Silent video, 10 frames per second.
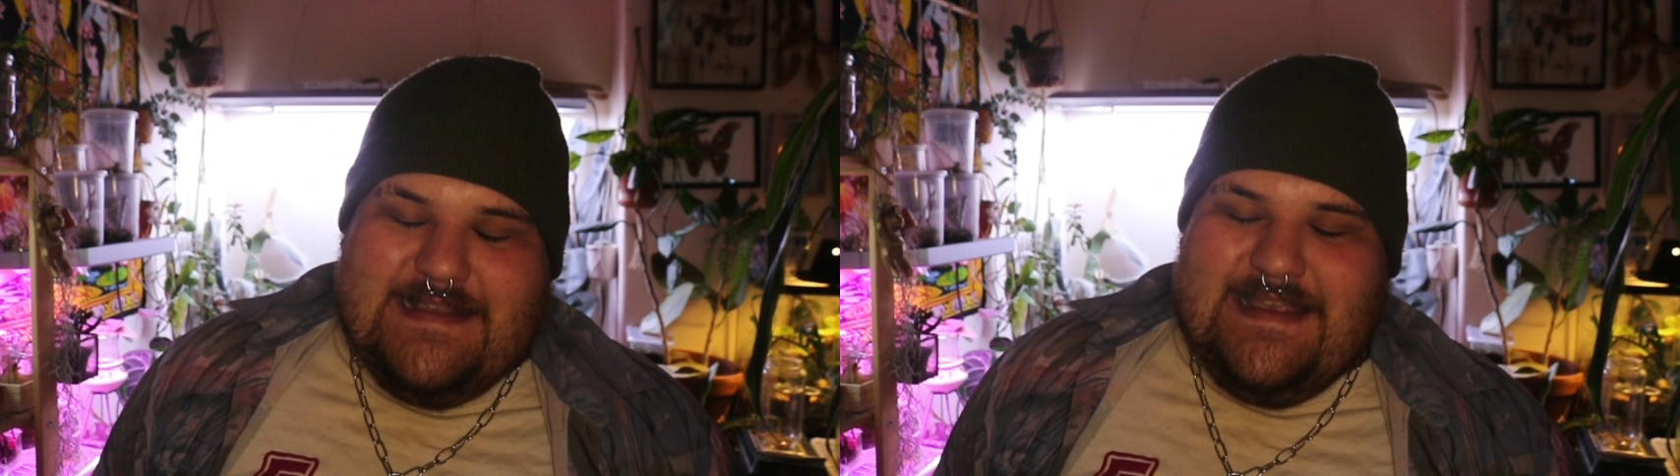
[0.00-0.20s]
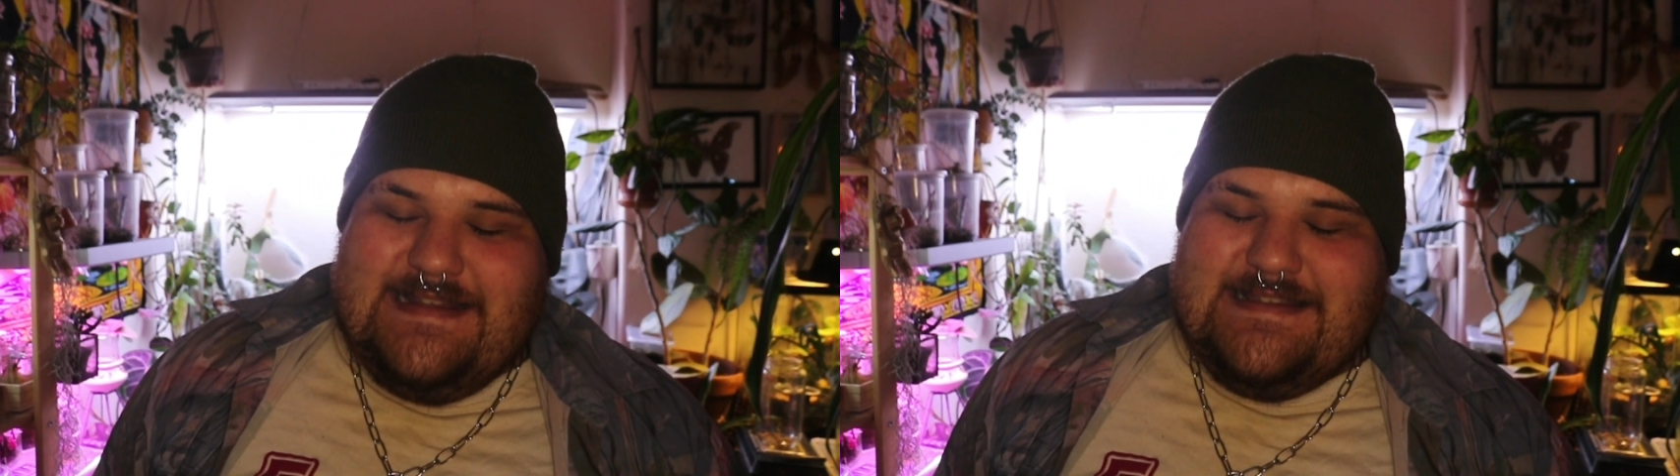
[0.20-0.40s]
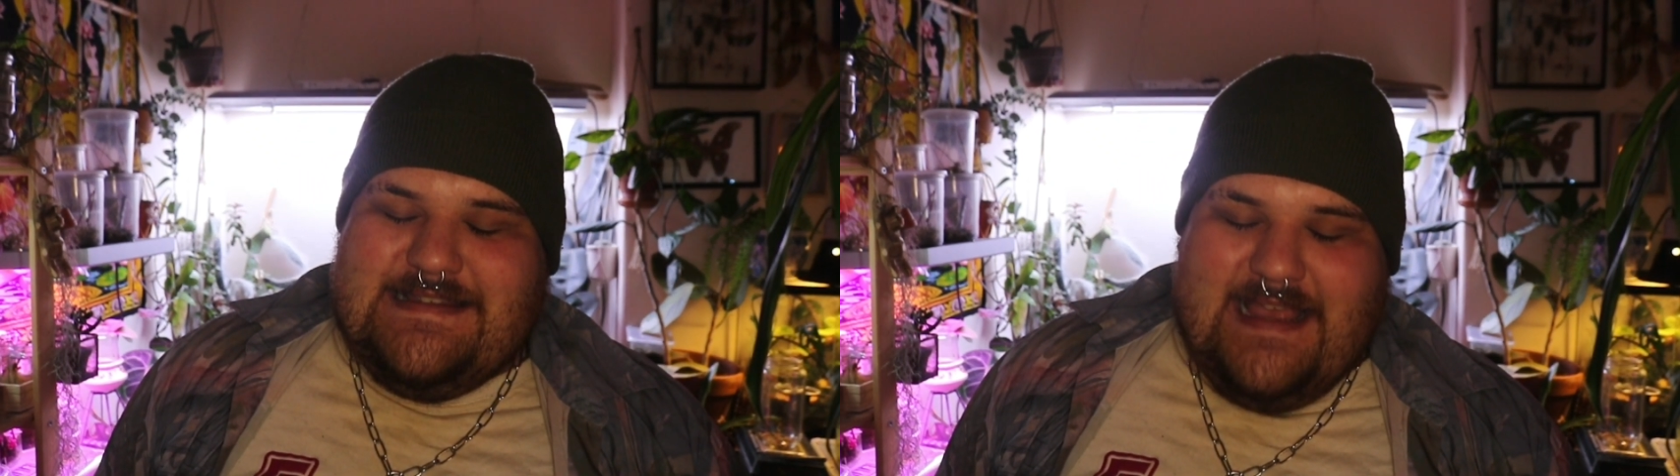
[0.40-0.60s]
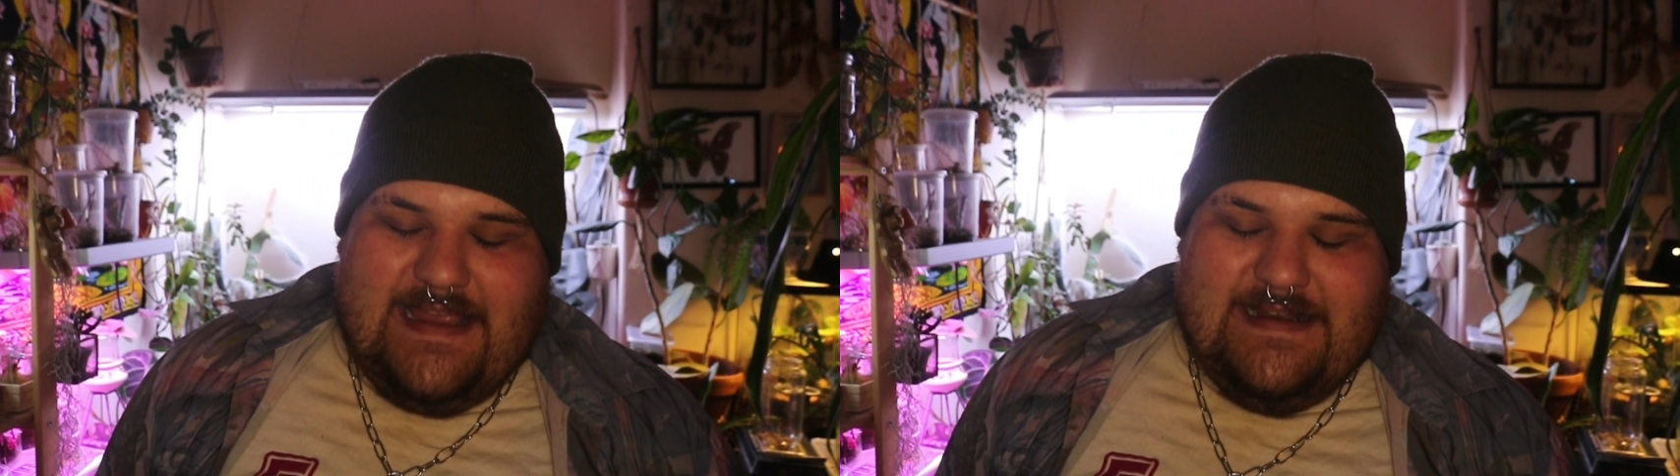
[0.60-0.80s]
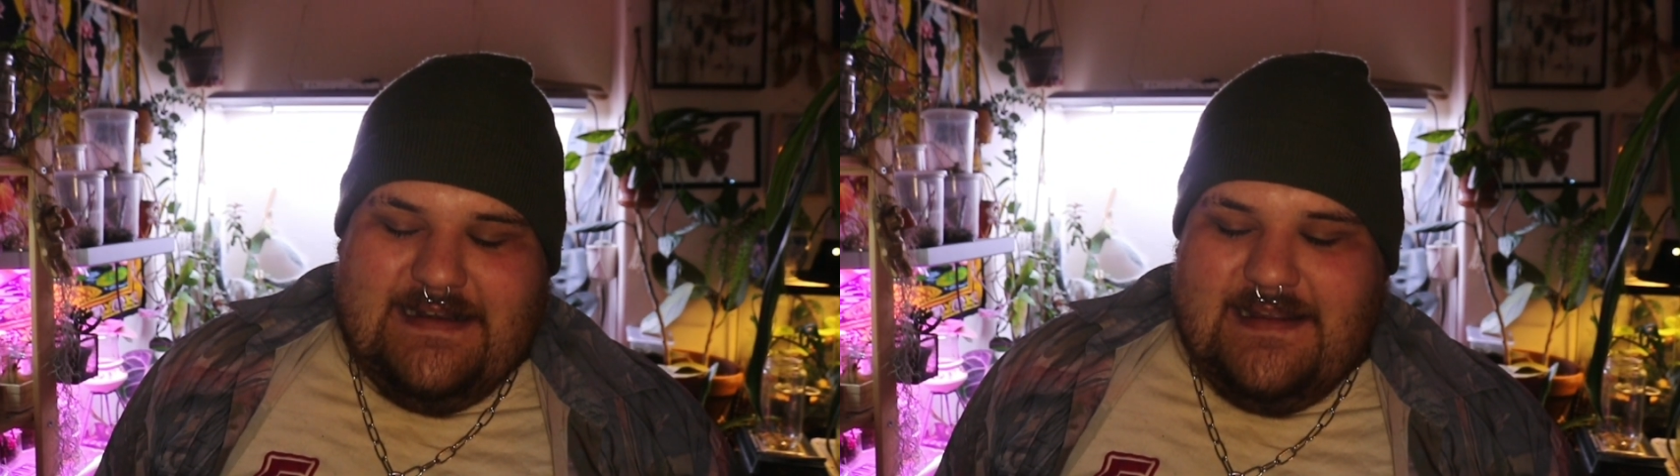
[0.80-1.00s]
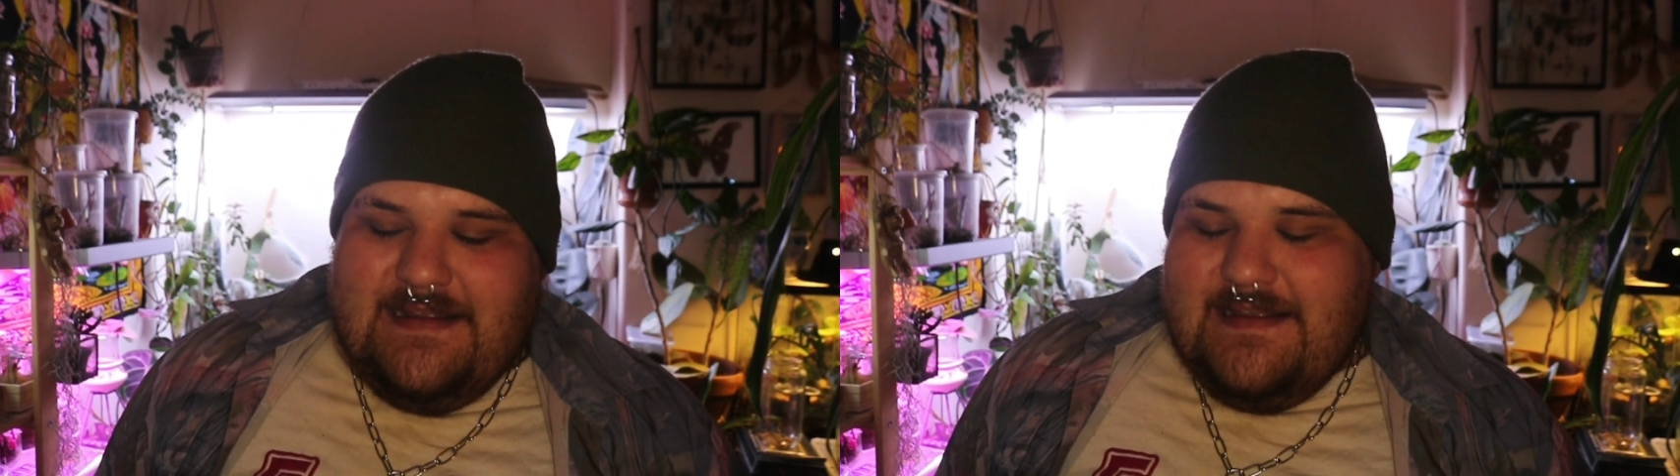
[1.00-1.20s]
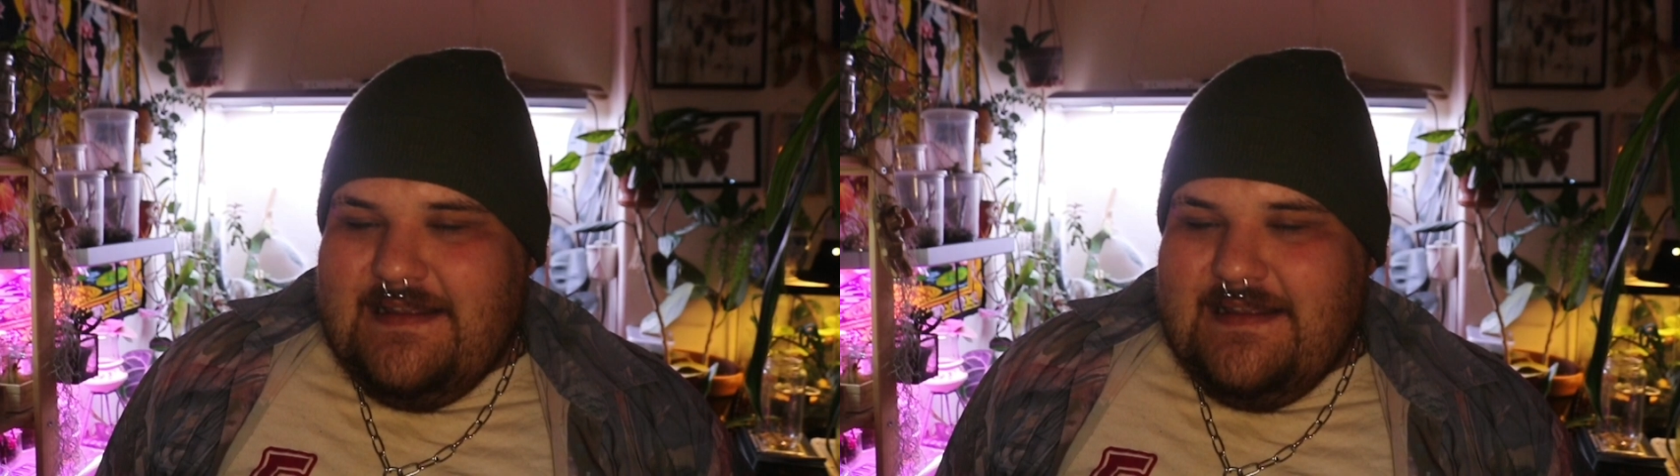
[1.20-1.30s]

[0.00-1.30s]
is insane.